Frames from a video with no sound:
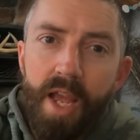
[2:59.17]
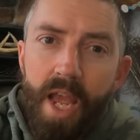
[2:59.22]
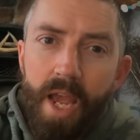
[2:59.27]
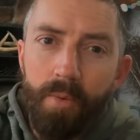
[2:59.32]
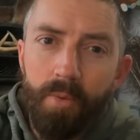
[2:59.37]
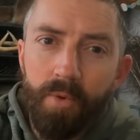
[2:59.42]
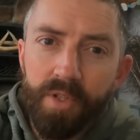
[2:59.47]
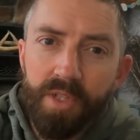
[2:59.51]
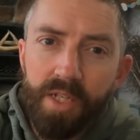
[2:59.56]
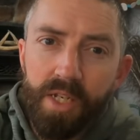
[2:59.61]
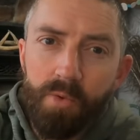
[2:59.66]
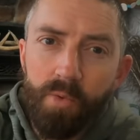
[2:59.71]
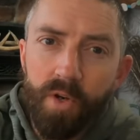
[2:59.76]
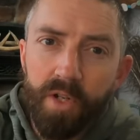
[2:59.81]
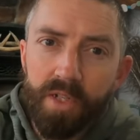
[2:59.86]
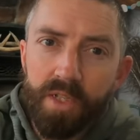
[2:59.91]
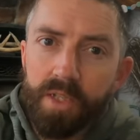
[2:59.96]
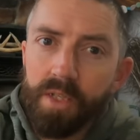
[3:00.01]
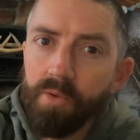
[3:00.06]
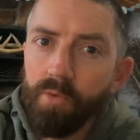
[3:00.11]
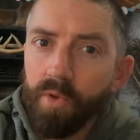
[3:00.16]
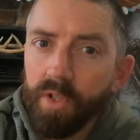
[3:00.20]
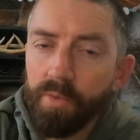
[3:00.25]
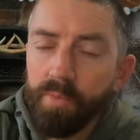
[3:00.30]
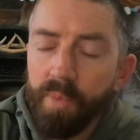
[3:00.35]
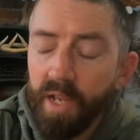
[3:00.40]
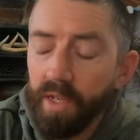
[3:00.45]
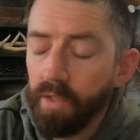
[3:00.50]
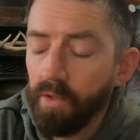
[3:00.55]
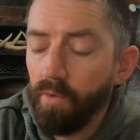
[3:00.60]
and we'll see what's what's
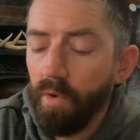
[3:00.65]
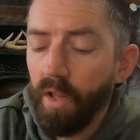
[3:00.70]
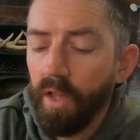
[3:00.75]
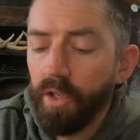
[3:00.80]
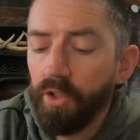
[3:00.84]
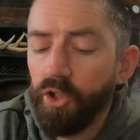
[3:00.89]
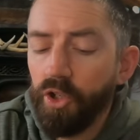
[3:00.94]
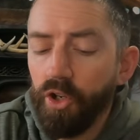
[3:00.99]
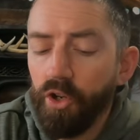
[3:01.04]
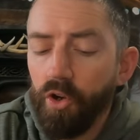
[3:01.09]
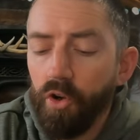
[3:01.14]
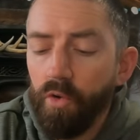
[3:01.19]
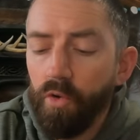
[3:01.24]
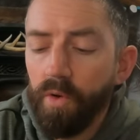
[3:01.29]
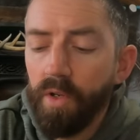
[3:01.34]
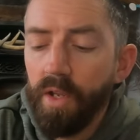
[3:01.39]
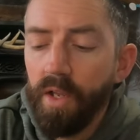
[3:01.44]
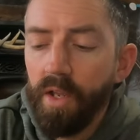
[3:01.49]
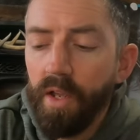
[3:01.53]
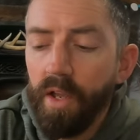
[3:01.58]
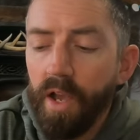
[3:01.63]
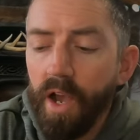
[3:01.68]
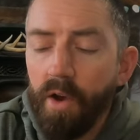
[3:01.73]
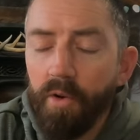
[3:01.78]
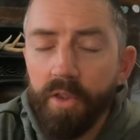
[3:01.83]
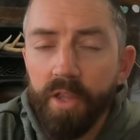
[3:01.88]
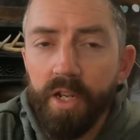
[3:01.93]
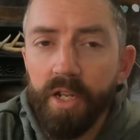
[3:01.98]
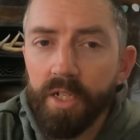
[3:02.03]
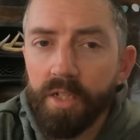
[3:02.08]
best. So I'll let you know uh,
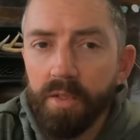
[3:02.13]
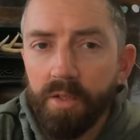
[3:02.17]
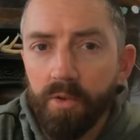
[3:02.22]
what that is.